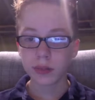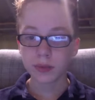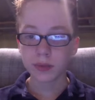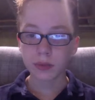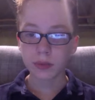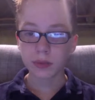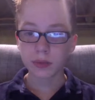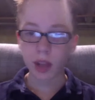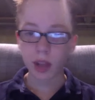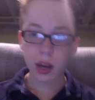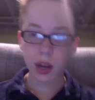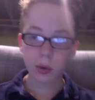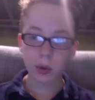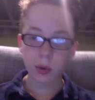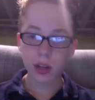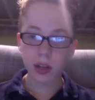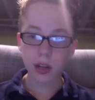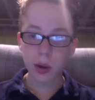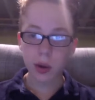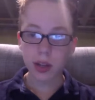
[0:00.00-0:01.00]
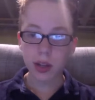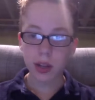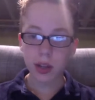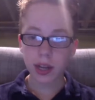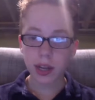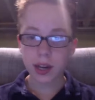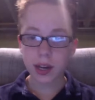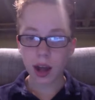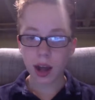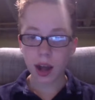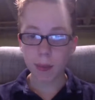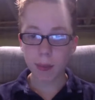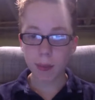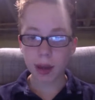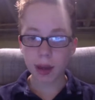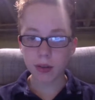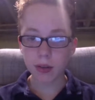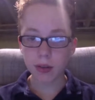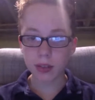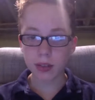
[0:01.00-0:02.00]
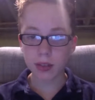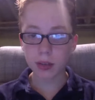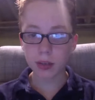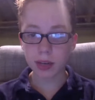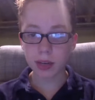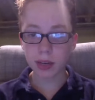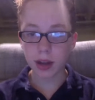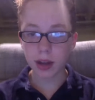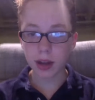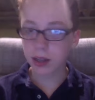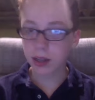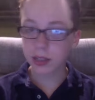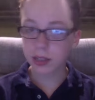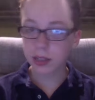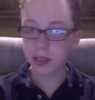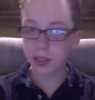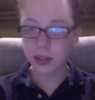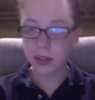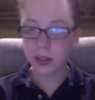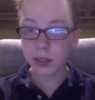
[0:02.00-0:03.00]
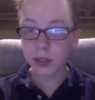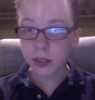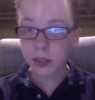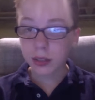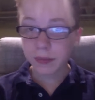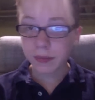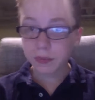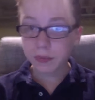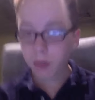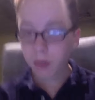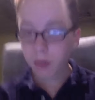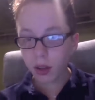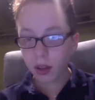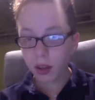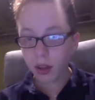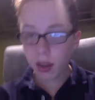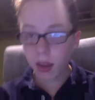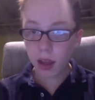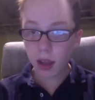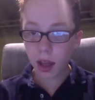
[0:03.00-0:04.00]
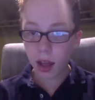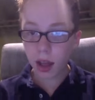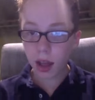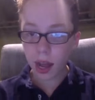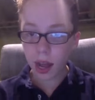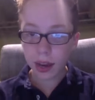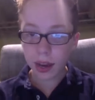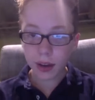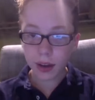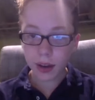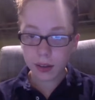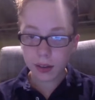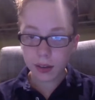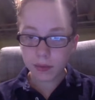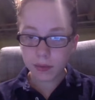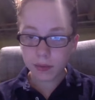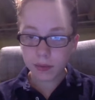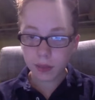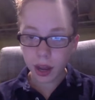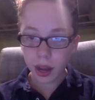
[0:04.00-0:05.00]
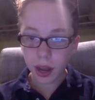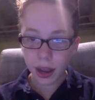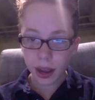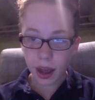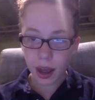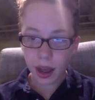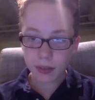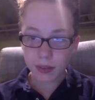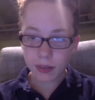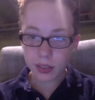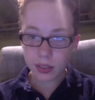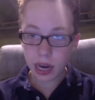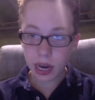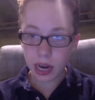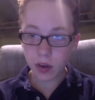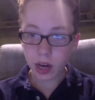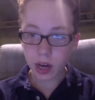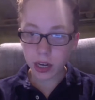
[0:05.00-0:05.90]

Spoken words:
I don't want to go to like compounds, to be honest. I I have a Skyrocket